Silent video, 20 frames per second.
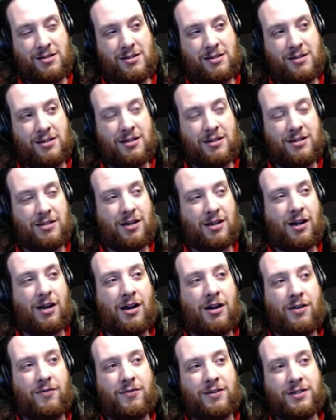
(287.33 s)
To
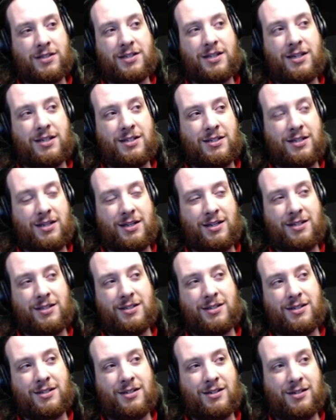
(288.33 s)
harvest these
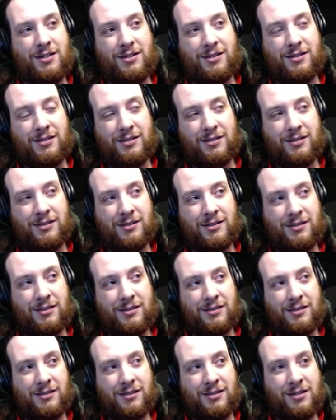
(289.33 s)
seeds,
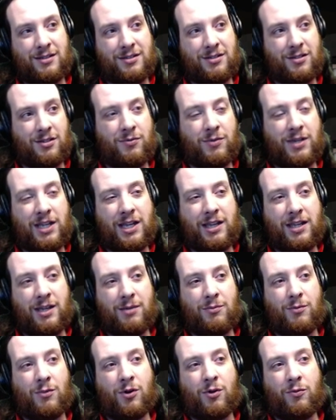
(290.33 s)
so that we can get
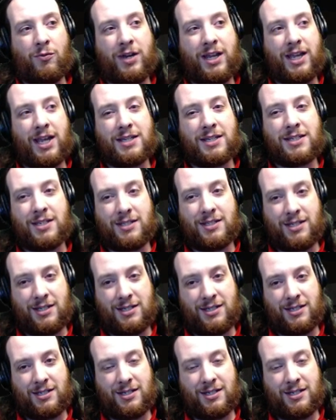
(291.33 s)
more weak essences.